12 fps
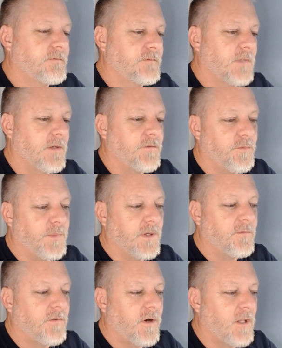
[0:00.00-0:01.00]
If you've
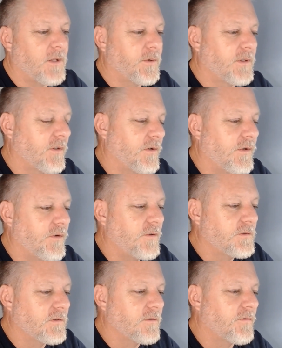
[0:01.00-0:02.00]
been following the
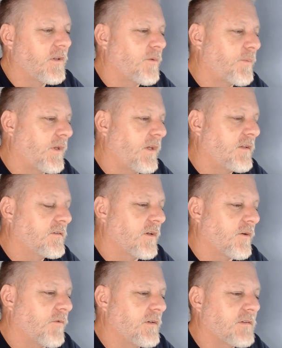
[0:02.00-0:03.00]
news in the Philippines,
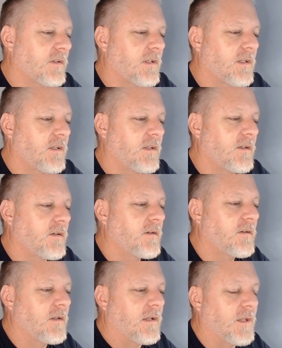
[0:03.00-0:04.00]
they recently
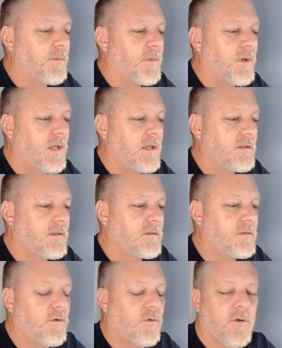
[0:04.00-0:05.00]

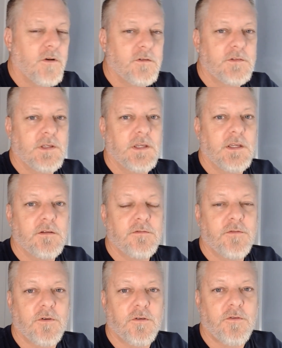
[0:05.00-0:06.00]
eliminated quarantine
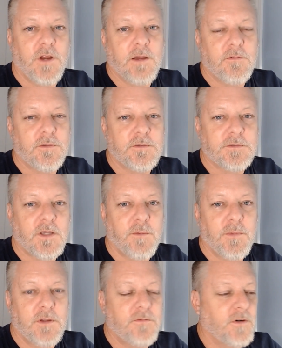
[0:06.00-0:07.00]
for travelers
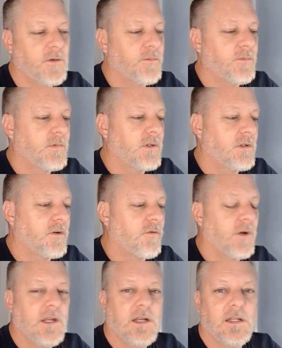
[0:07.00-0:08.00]
coming from
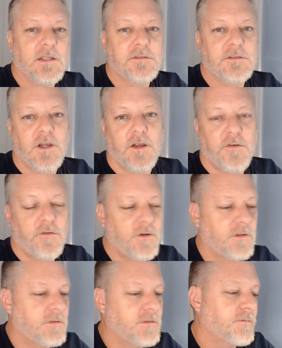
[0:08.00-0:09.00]
green list
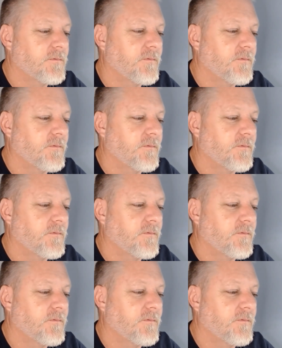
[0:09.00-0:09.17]
countries.